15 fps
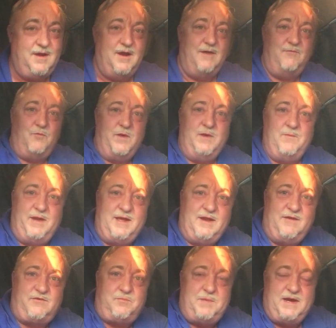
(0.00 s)
of when we can
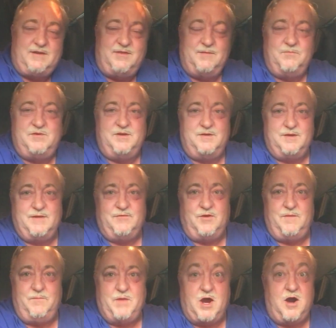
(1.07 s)
expect them to
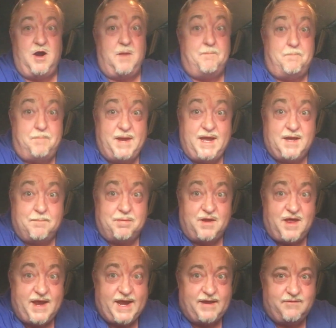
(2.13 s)
deliver our big
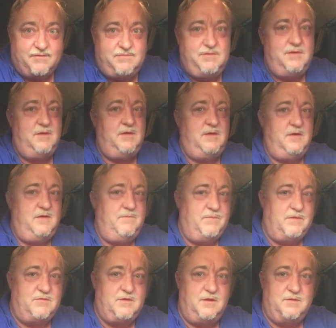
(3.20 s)
appliance,
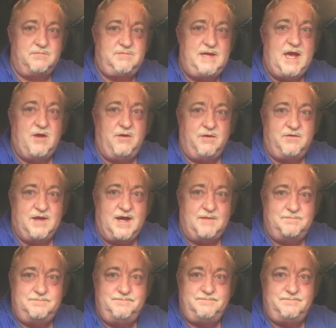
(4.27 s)
this little
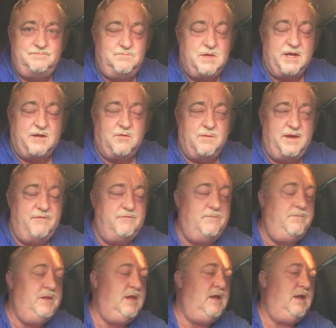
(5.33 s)
countertop microwave.
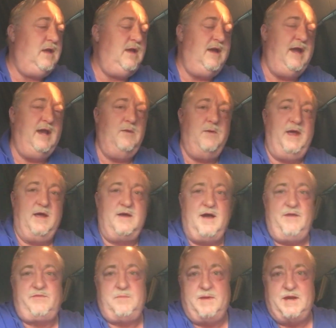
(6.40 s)
Anyway, it
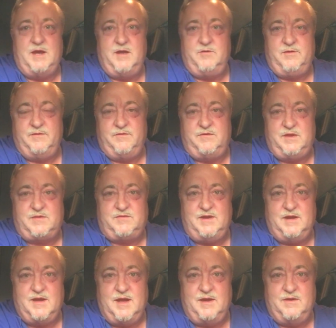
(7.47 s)
costs about
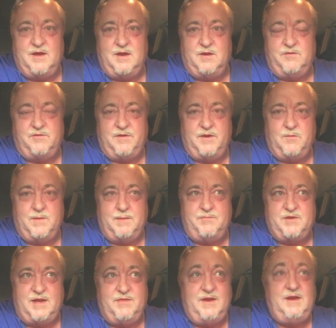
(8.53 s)
$169 on their
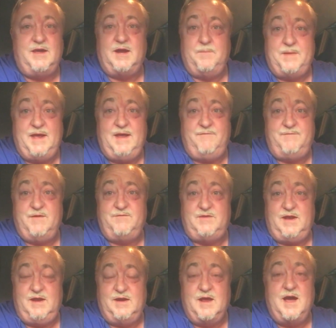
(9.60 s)
website. Then you got to pay
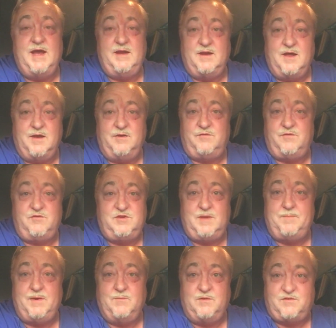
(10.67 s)
$59 for
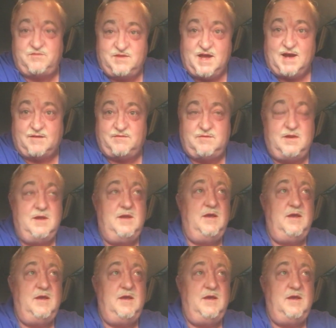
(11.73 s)
shipping, which sucks.